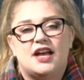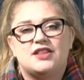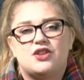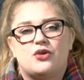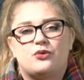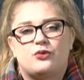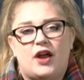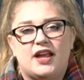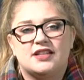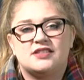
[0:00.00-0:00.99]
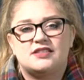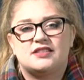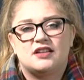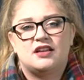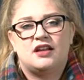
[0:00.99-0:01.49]
and the
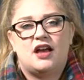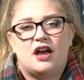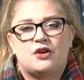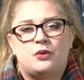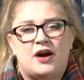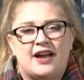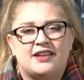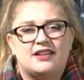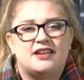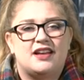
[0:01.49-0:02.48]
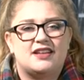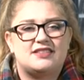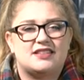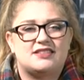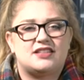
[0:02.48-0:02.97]
RAINS Equine
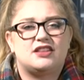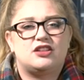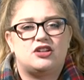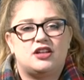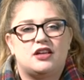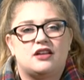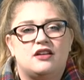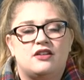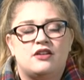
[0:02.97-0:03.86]
Assisted Learning